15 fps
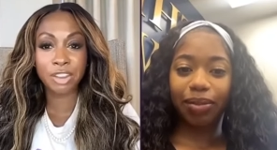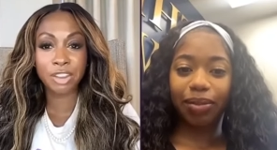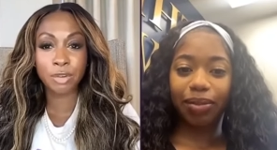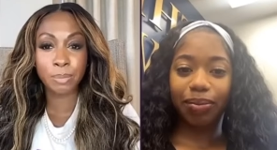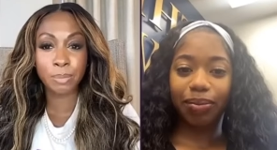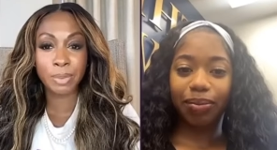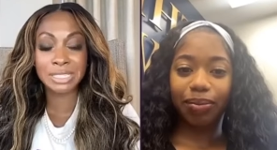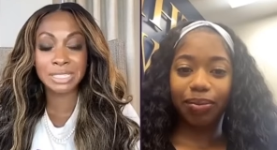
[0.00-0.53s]
Speaker 1: you.
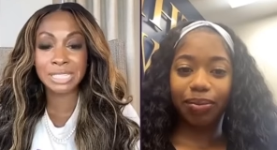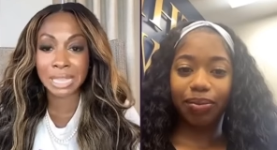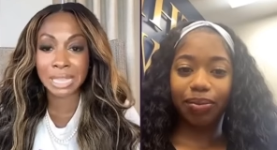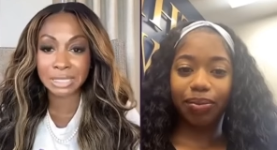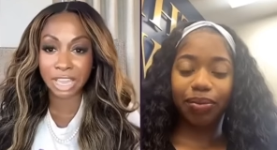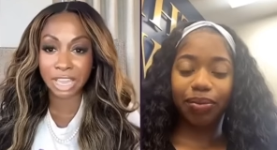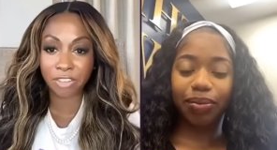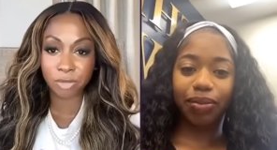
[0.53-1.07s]
It sounds
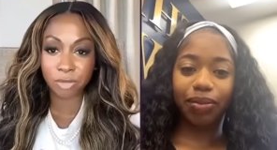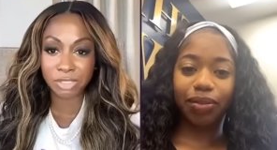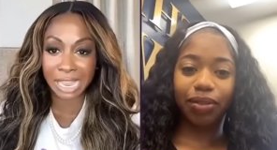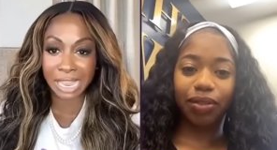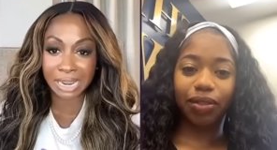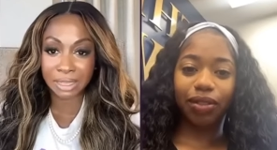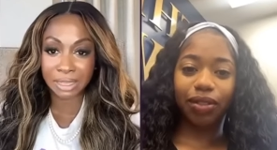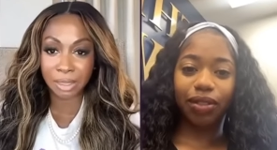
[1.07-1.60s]
like you
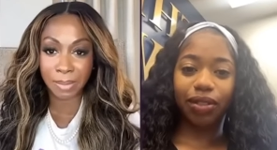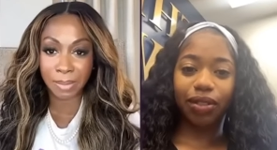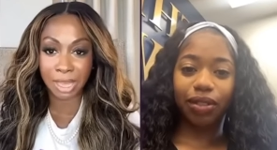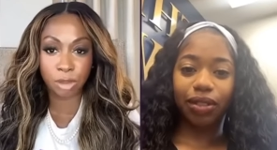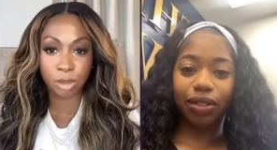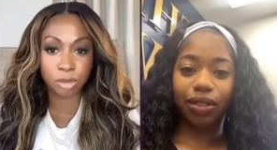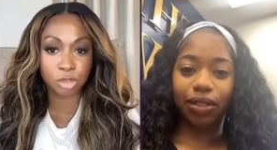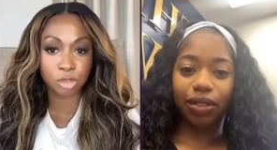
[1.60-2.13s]
dated the man
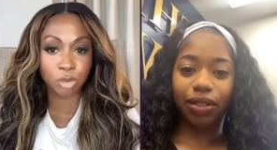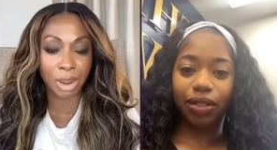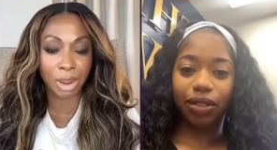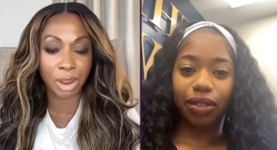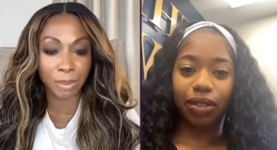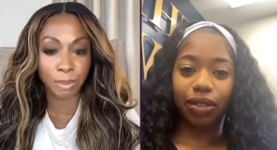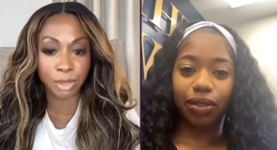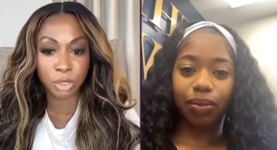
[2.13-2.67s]
you
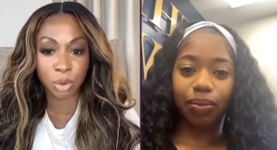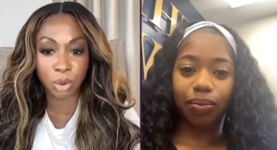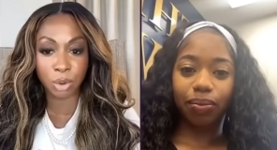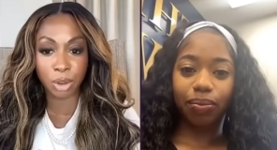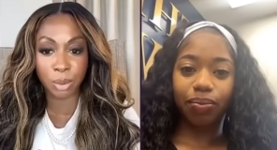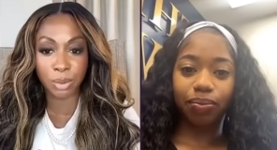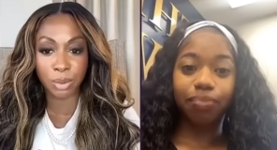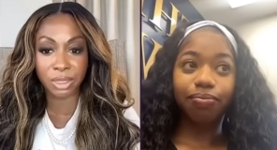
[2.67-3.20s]
described. What's going
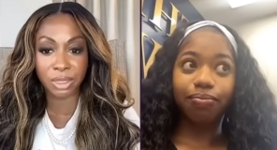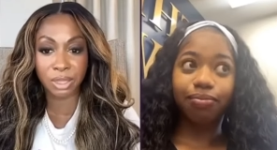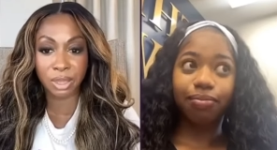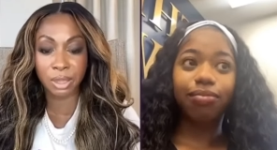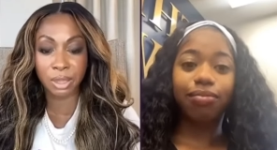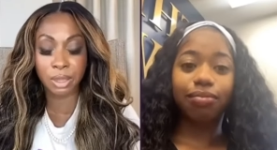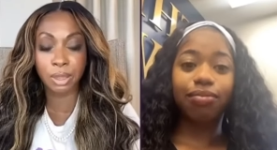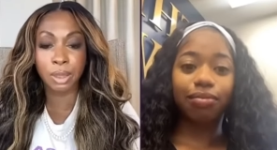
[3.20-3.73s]
on with
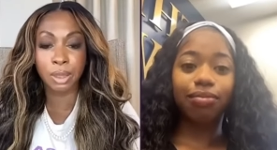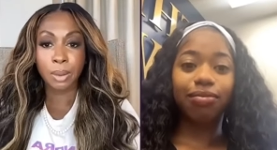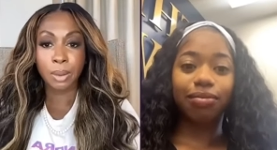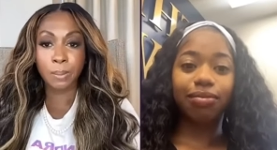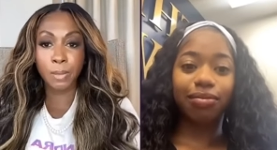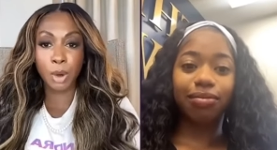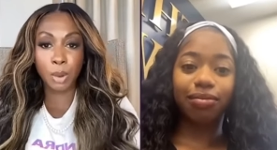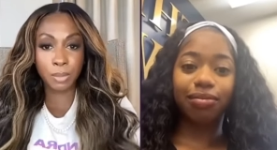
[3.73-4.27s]
the
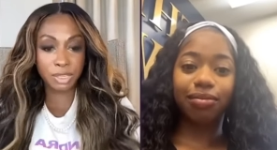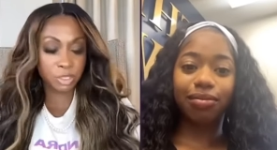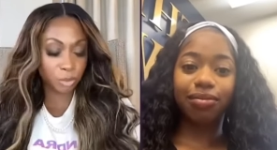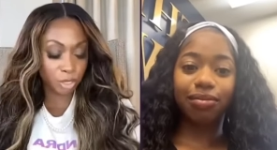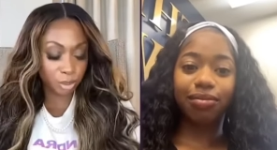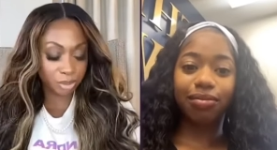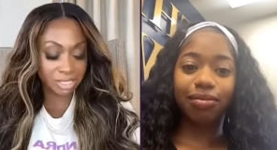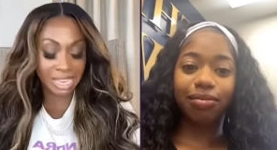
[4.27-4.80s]
moments when
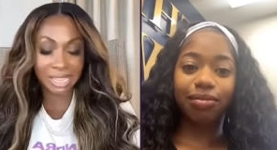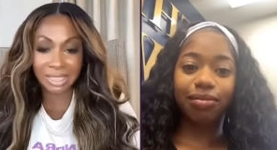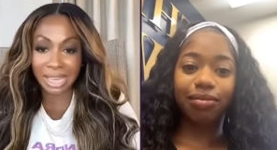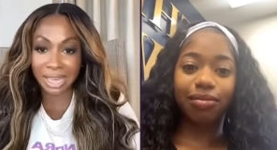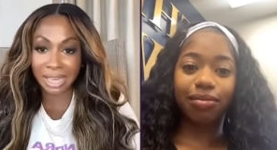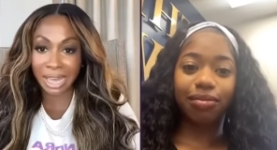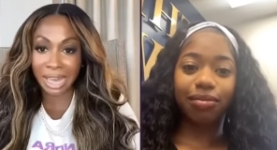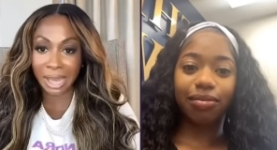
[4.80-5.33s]
you date that
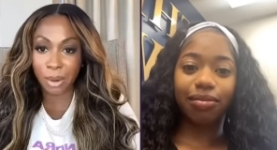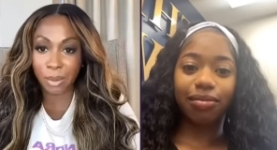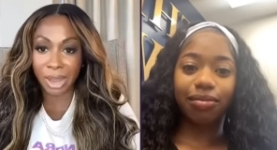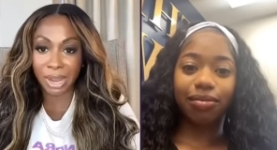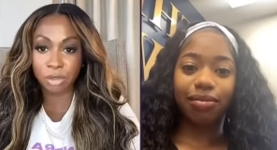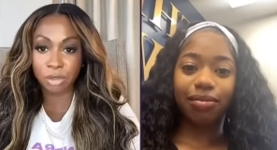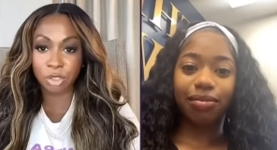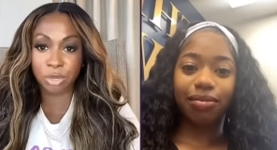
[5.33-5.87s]
guy? Why
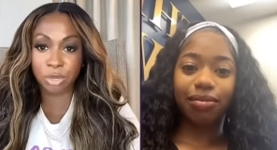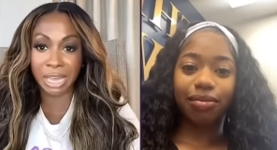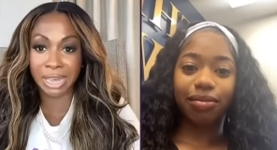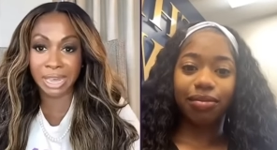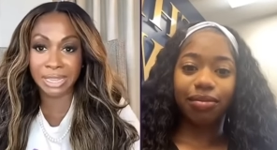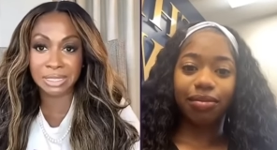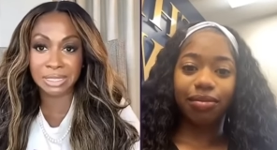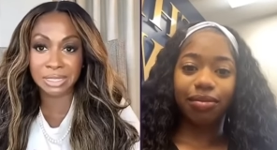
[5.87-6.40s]
don't you
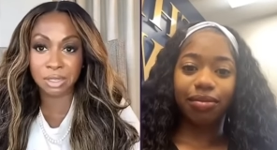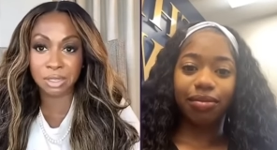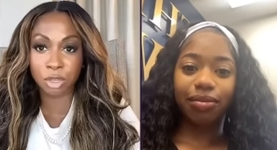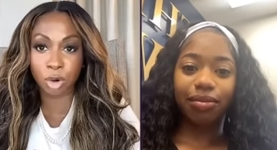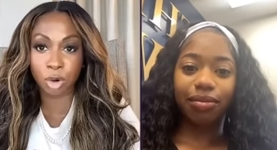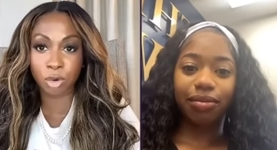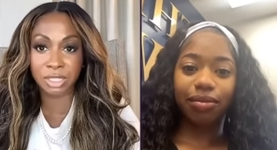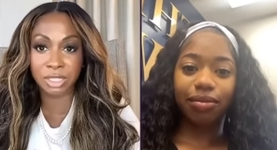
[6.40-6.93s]
guys
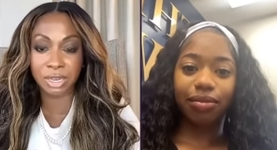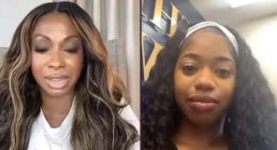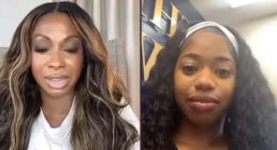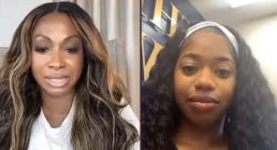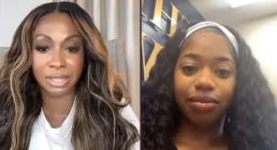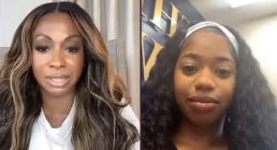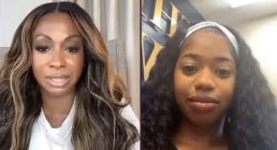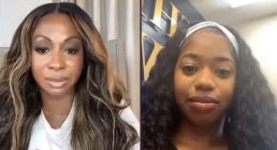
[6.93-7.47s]
go to the
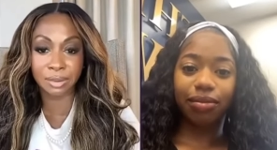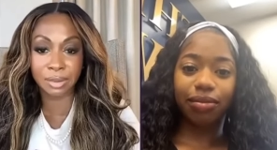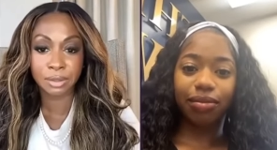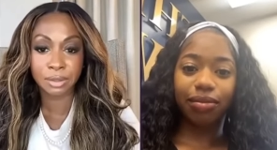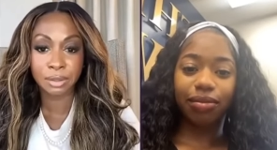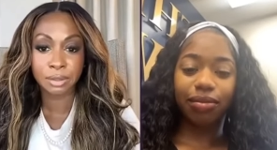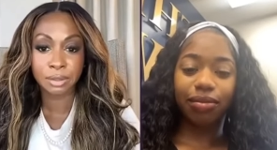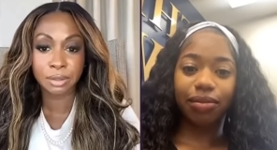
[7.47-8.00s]
next level?
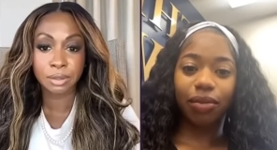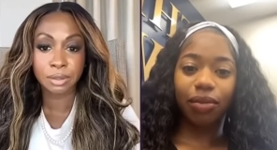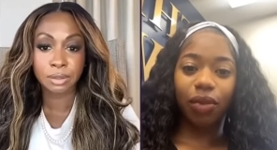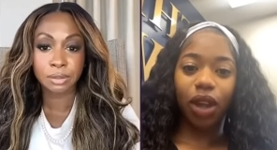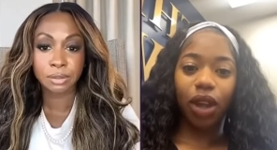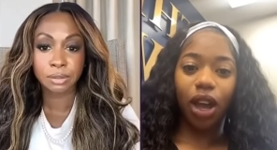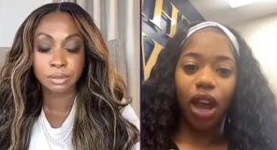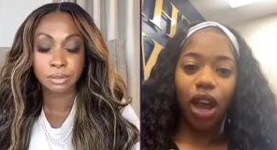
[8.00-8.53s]

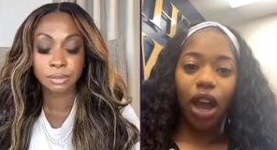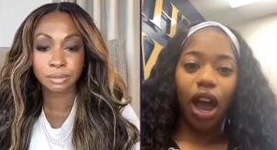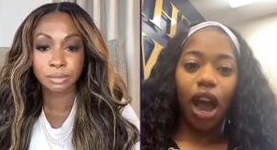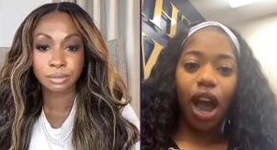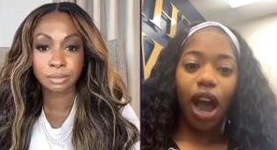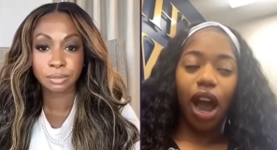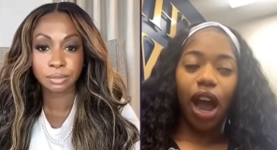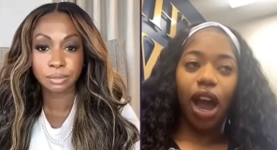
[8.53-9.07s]

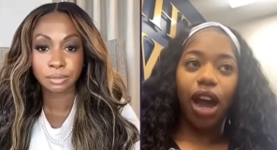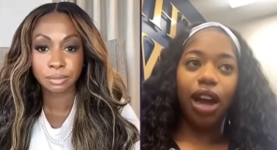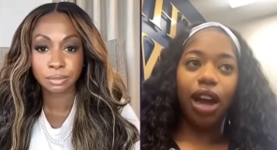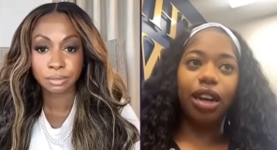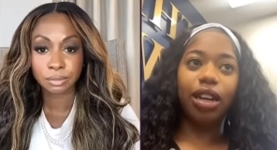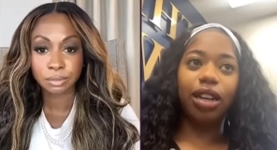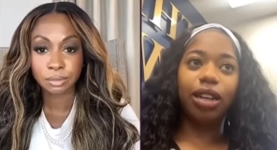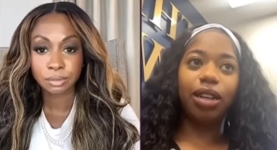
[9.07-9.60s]

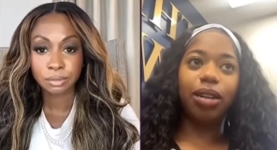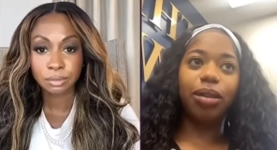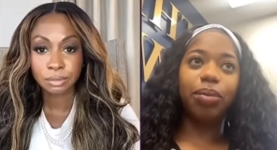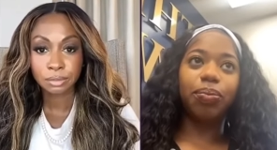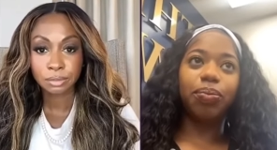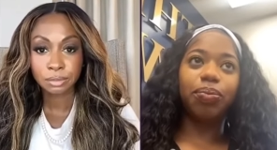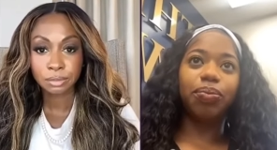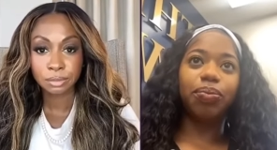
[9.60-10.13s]

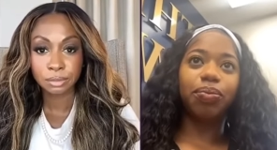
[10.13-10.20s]
Speaker 2: Um.